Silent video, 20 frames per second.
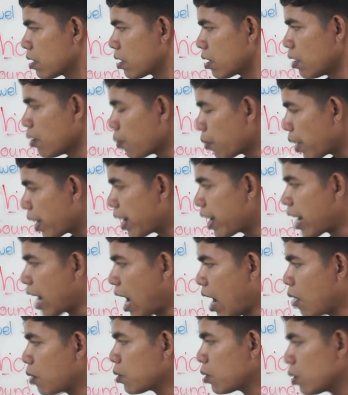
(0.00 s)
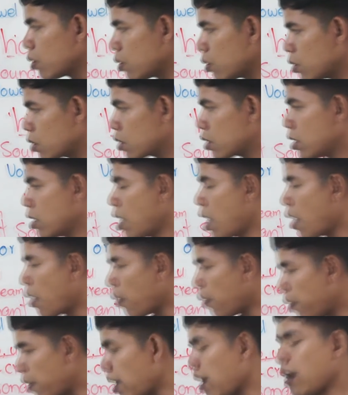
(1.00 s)
the way how to use
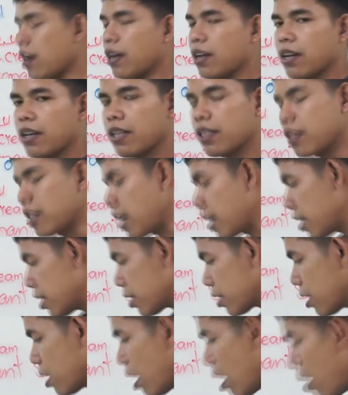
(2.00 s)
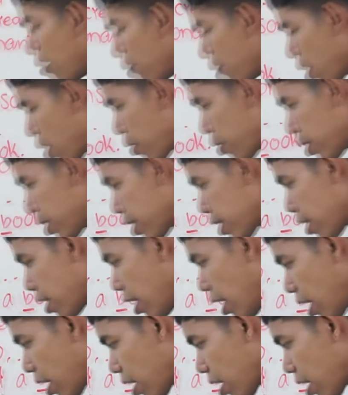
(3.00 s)
that is a very